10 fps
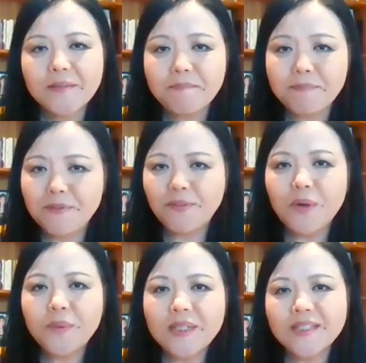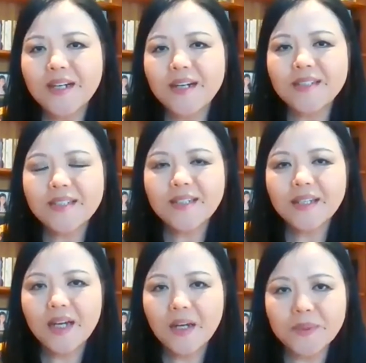Before we start,
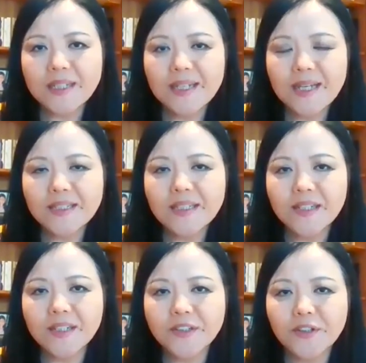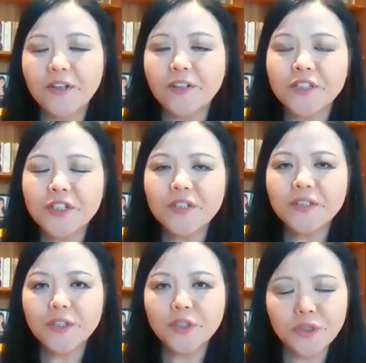I would like to acknowledge
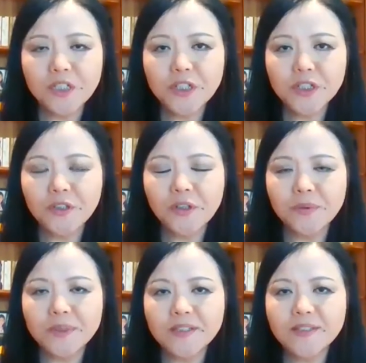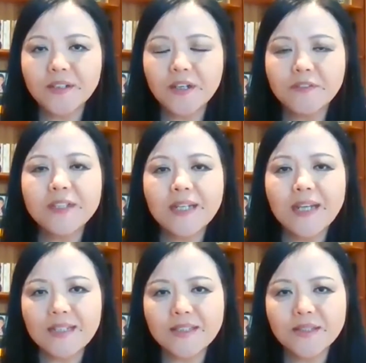the traditional owners of the
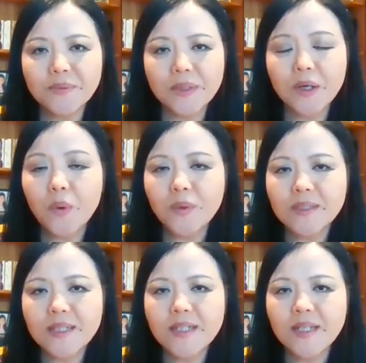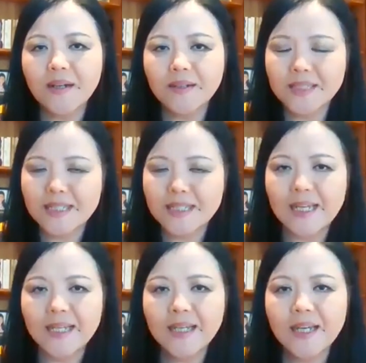lands we are all sitting on
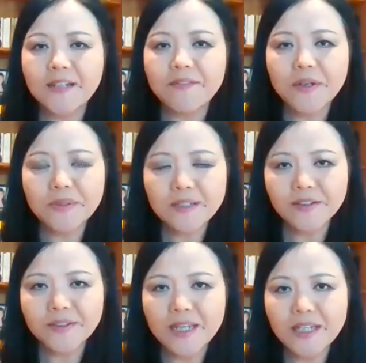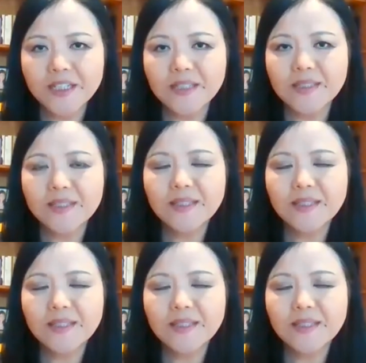today at various locations.